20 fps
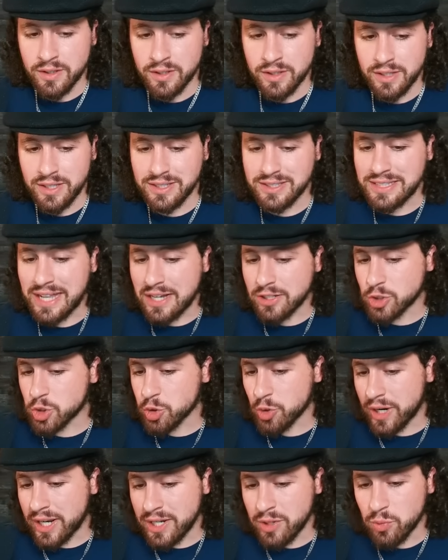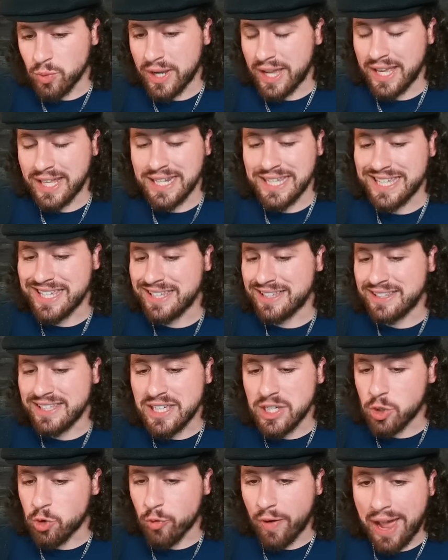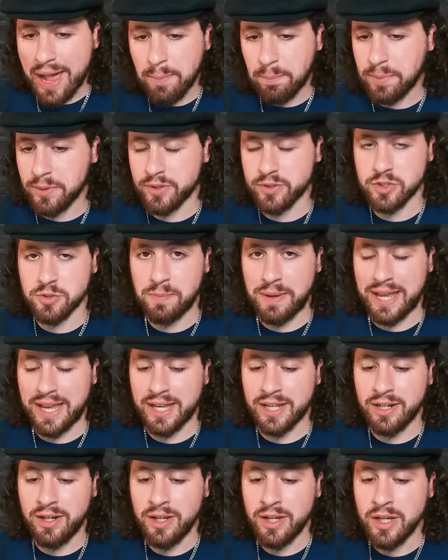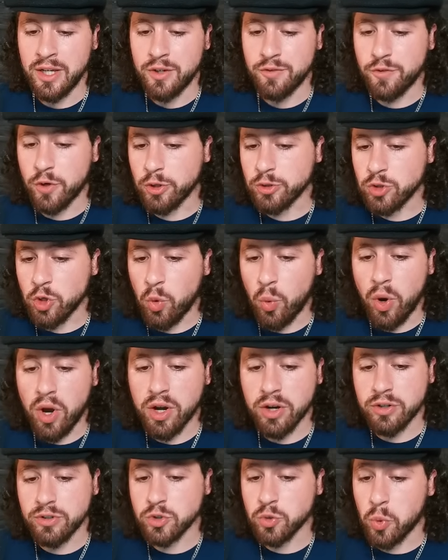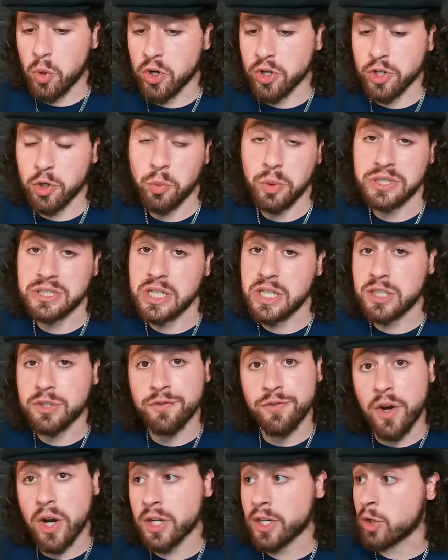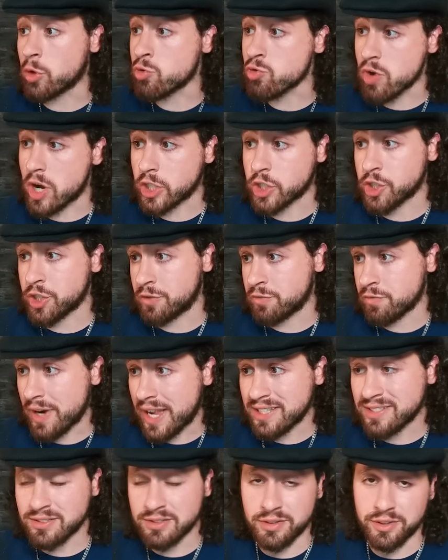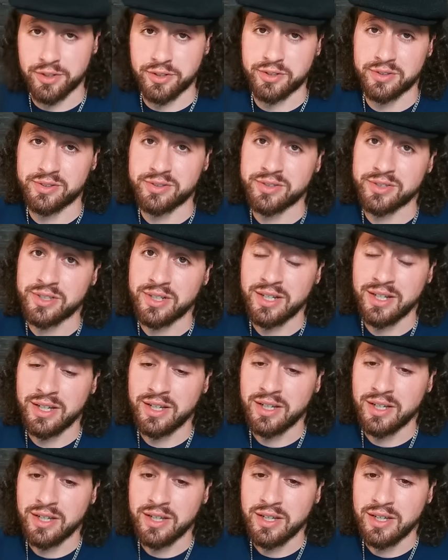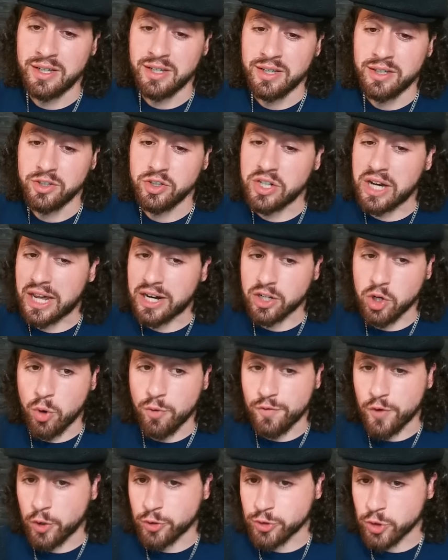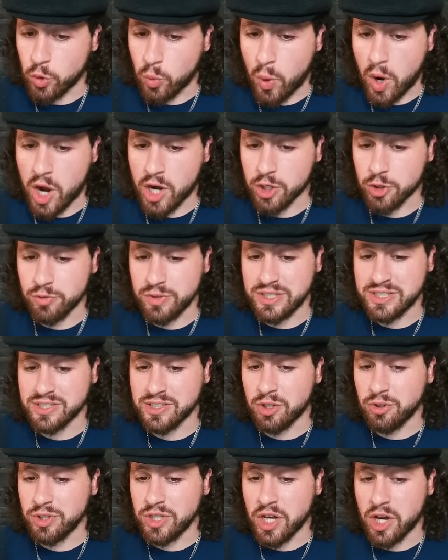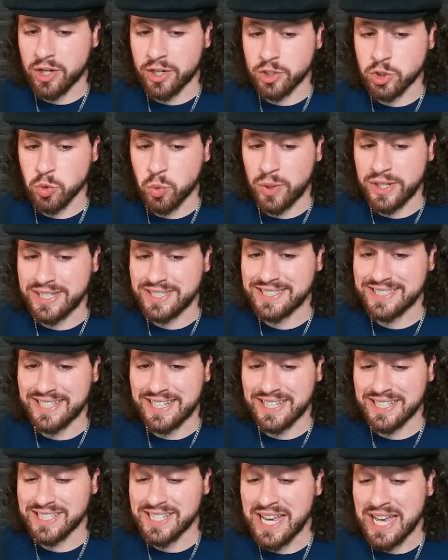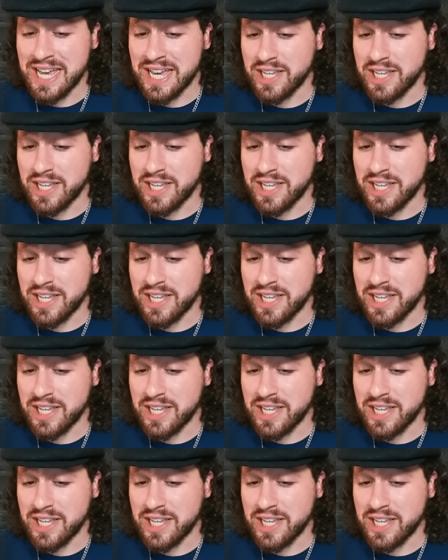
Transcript: He's not training with any elite grapplers, man. Valter Walker's working with these fucking Russian wrestlers. You got to go Valter Walker. He's still young at 26.